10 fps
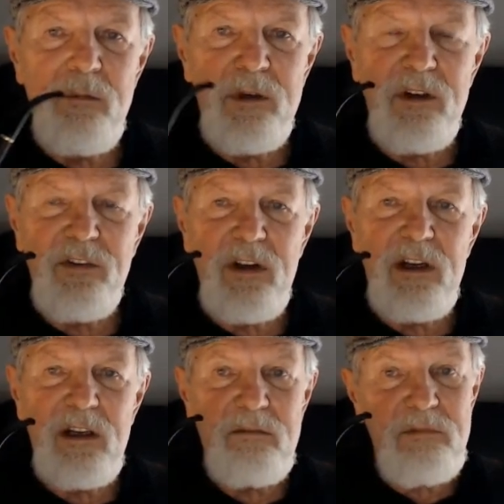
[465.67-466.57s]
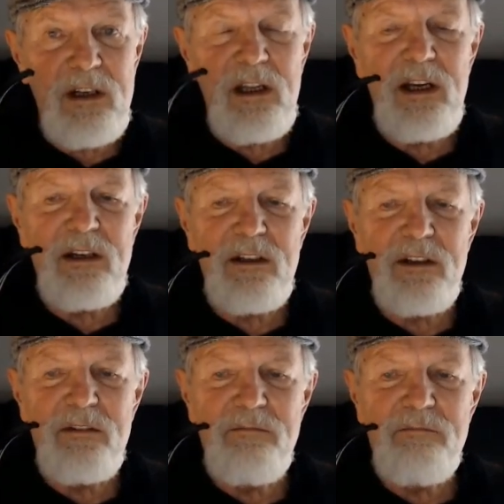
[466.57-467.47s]
Because I like
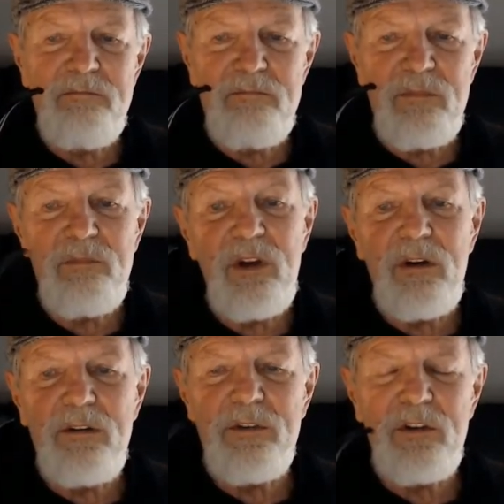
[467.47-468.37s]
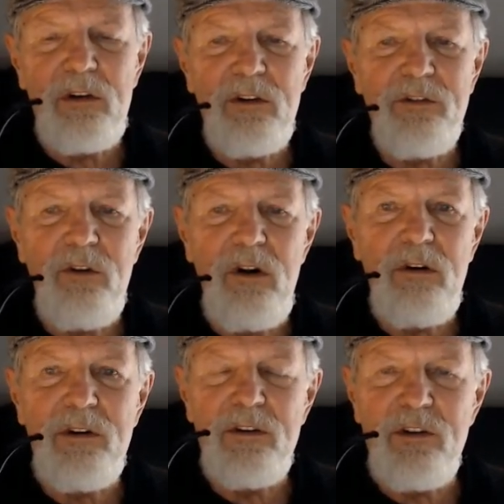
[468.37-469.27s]
to, if it's a little
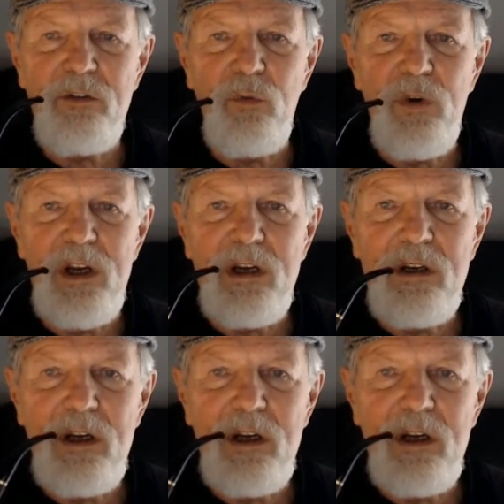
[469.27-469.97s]
stronger than just weak.